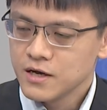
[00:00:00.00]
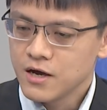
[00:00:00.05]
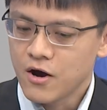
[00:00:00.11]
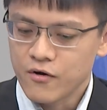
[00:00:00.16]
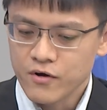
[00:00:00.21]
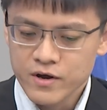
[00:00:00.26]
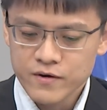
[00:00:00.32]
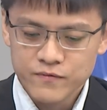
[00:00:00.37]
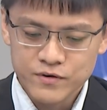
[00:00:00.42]

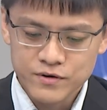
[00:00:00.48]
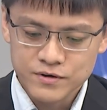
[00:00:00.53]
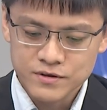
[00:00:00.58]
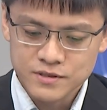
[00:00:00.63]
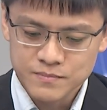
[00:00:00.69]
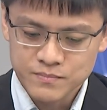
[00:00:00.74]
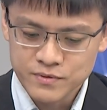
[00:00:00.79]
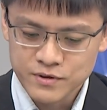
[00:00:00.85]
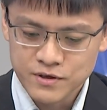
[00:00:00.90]

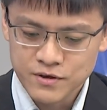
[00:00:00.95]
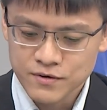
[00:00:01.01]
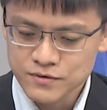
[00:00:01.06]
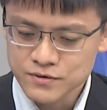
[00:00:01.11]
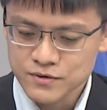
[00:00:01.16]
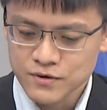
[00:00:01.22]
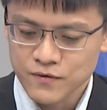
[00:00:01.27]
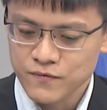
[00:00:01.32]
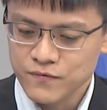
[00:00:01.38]
However,
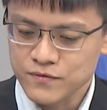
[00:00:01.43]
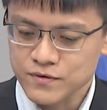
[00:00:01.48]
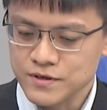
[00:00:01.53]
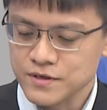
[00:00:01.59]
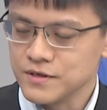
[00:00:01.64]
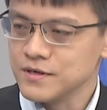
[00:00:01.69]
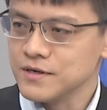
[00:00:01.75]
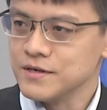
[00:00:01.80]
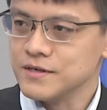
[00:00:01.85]
because of
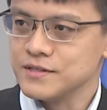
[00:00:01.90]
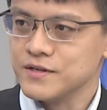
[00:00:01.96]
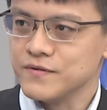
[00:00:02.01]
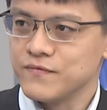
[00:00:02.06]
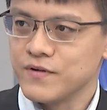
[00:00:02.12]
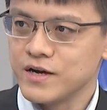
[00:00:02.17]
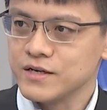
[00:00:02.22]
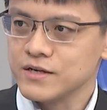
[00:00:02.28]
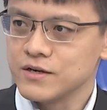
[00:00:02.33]
the
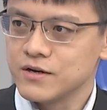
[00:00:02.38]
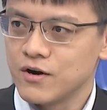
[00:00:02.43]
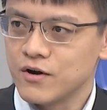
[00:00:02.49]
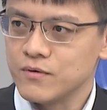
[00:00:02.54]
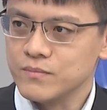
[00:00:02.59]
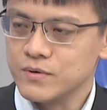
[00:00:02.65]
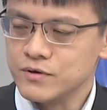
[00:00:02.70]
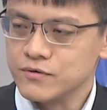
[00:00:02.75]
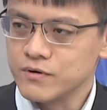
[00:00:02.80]
divided
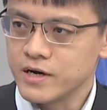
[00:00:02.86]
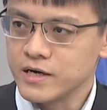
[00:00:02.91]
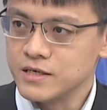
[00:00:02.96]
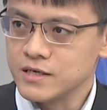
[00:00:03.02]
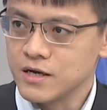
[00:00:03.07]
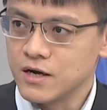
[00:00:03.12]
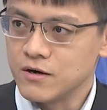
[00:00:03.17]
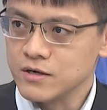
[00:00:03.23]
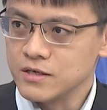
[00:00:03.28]
government right
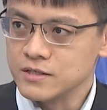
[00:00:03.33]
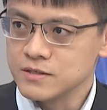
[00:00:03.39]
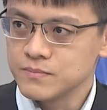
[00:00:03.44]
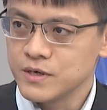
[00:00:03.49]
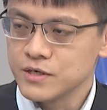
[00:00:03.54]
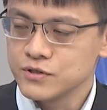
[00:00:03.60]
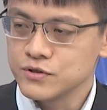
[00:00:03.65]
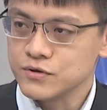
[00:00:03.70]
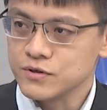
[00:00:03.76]
now,
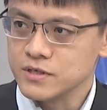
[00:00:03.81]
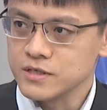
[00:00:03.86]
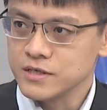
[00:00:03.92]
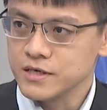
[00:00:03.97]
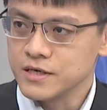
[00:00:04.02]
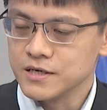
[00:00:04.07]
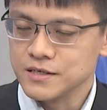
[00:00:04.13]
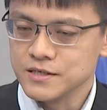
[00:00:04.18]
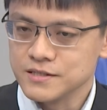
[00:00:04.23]

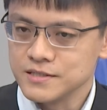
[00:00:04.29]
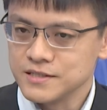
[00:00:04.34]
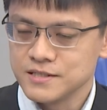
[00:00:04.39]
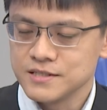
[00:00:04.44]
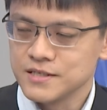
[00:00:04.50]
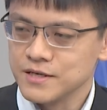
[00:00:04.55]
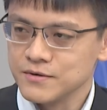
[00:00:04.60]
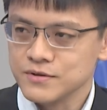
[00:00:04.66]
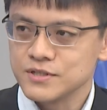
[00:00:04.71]
especially
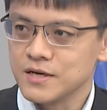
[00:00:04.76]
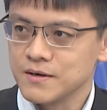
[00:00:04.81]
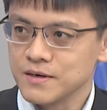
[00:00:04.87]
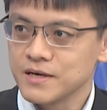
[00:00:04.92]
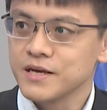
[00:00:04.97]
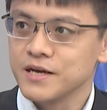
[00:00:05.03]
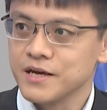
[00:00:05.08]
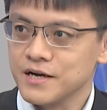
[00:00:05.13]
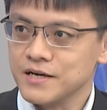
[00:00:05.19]
there's
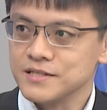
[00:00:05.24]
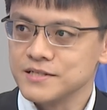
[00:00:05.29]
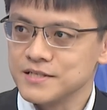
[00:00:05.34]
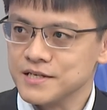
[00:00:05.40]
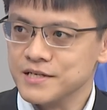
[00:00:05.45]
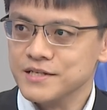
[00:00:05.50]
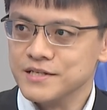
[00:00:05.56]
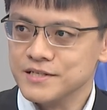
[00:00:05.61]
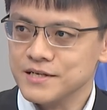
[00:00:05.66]
some chaos
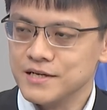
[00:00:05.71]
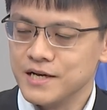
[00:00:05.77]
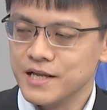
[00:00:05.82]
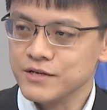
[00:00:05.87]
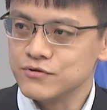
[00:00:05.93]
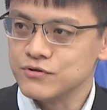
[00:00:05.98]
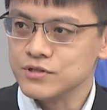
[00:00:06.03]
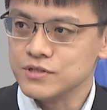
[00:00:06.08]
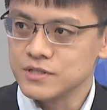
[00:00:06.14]
in the
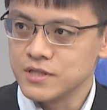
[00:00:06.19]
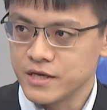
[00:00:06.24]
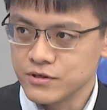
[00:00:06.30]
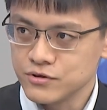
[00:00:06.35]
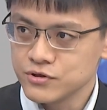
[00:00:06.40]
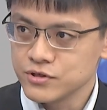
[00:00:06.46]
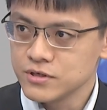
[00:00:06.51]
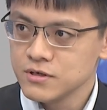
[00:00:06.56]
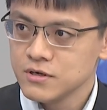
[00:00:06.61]

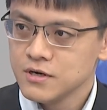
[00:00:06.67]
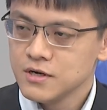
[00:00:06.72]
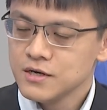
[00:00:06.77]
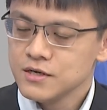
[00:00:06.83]
legislature,